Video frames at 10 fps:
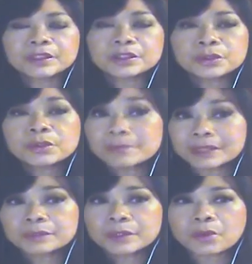we do,
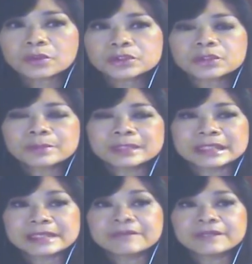but we're also been
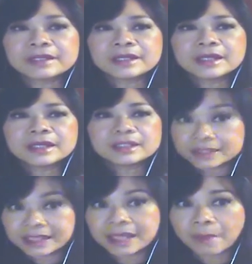given the
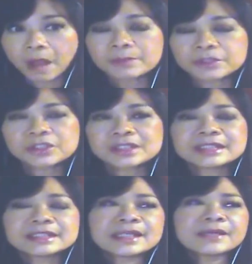same
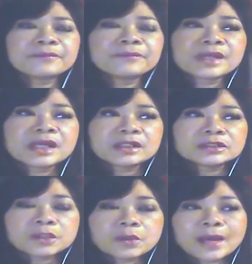opportunity.
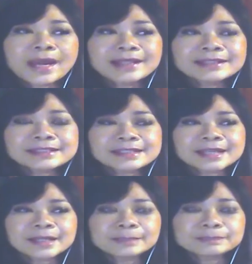So hence,
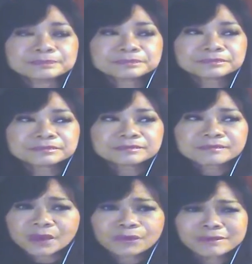
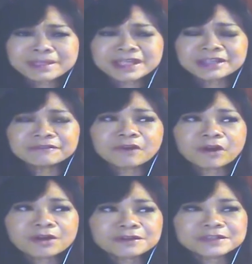we've been
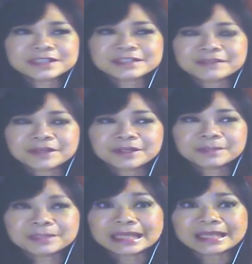involved since the very
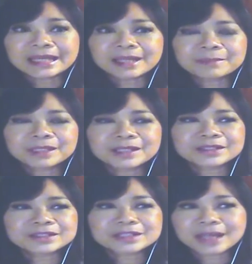beginning
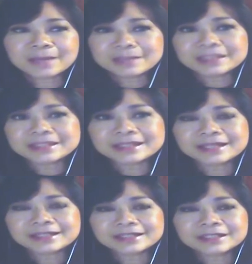because the company
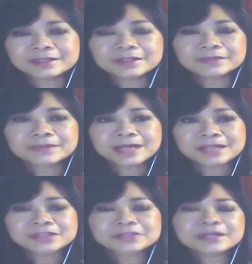started in our
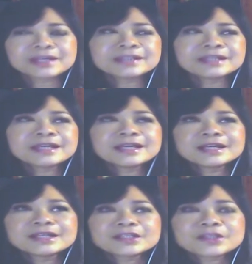garage, right?
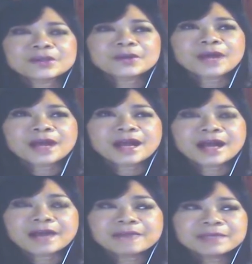So
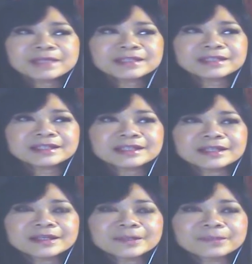I've
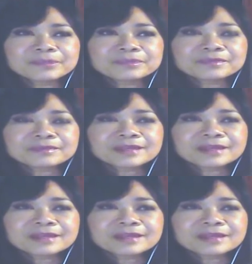been